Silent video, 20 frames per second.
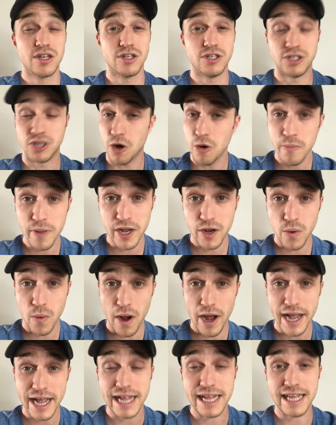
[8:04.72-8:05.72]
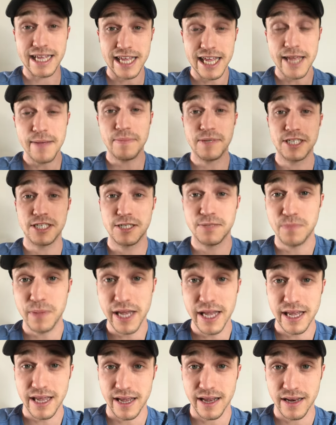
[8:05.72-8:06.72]
"Don't be quiet. Keep
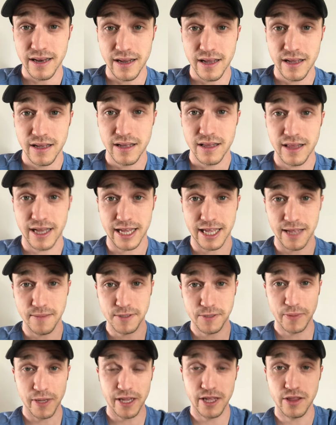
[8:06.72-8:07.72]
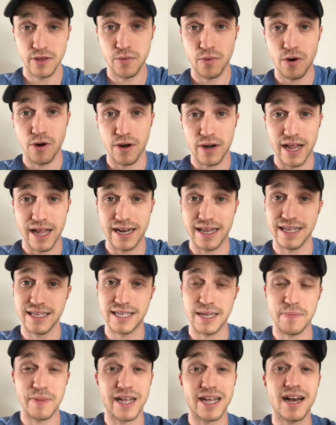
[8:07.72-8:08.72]
speaking. Like keep speaking the word." And he
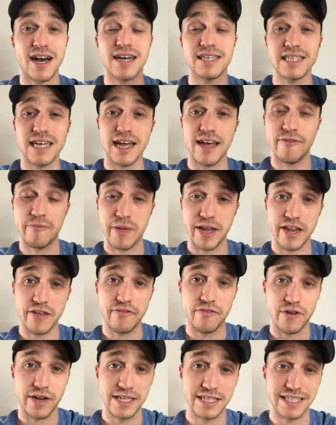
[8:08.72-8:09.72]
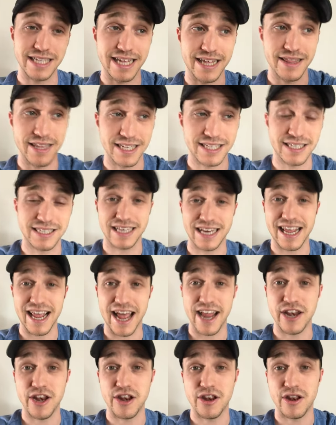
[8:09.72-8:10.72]
said, "Because I have many friends in this city,
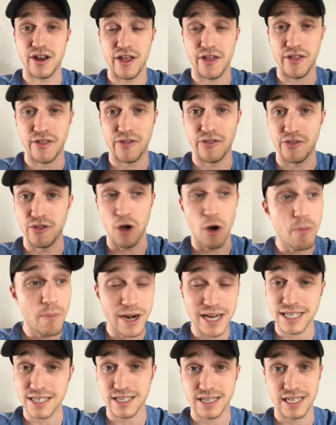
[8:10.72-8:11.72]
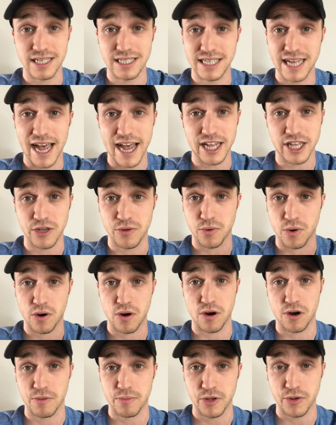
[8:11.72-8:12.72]
and Nobody's going to attack you or
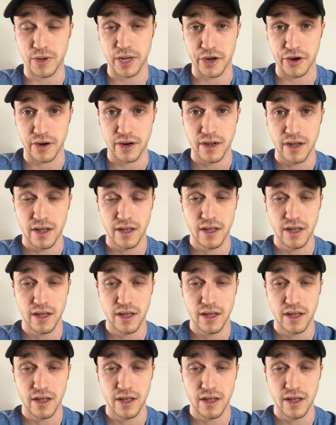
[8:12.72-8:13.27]
harm you here.